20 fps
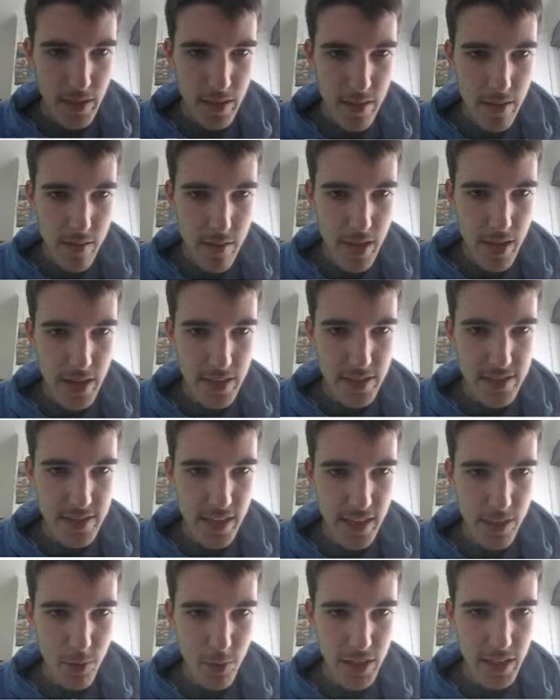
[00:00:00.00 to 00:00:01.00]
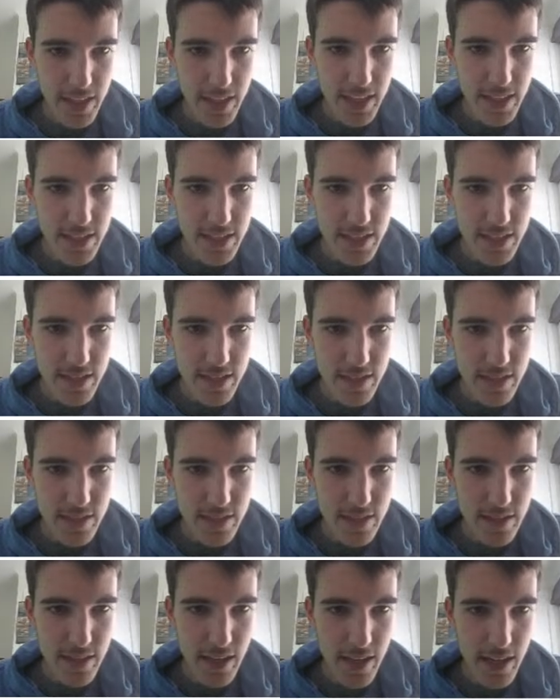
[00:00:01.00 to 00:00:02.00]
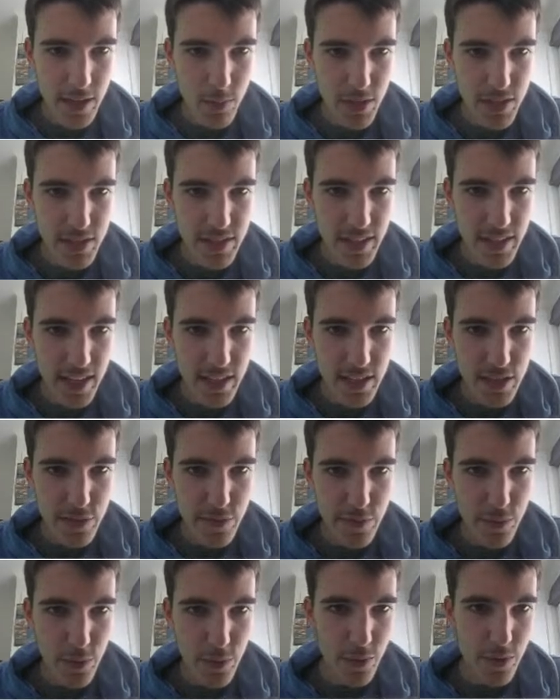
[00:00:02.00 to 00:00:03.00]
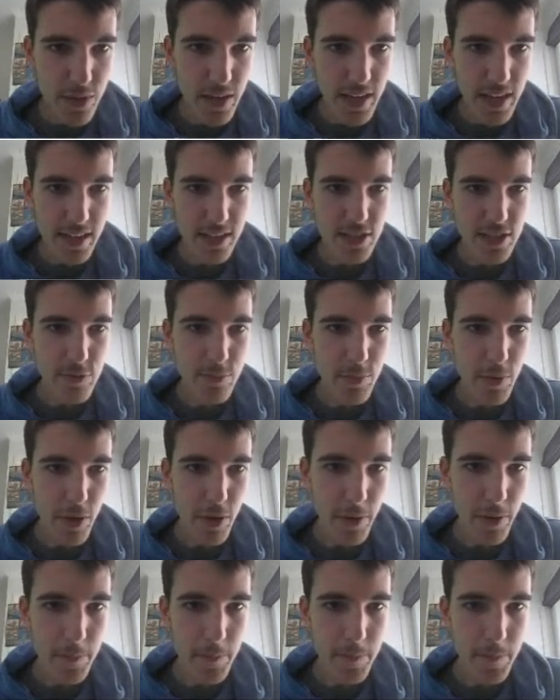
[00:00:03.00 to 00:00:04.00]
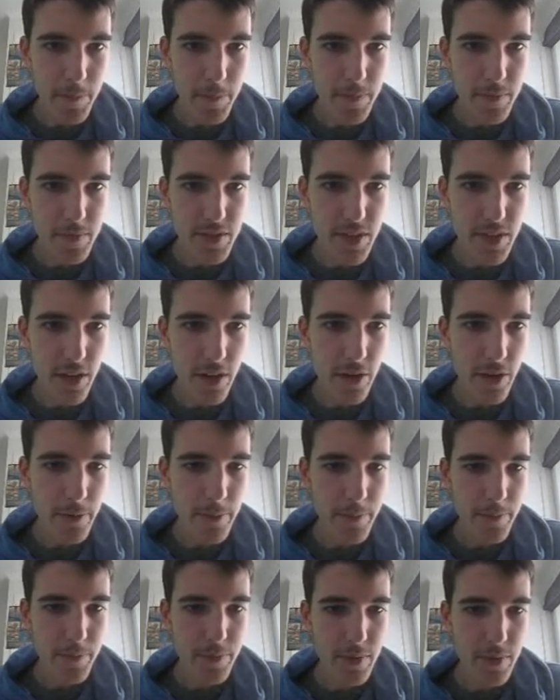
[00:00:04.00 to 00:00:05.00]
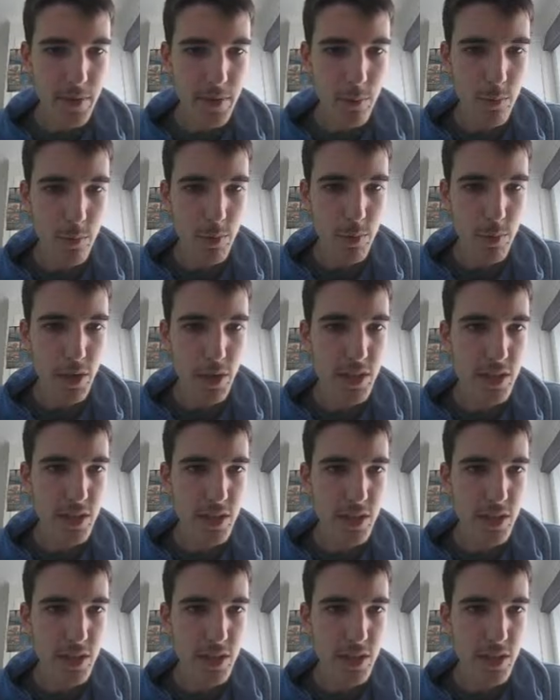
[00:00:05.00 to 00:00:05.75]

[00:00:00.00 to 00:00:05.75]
Then it's anyone's guess for the next spot. So we got the top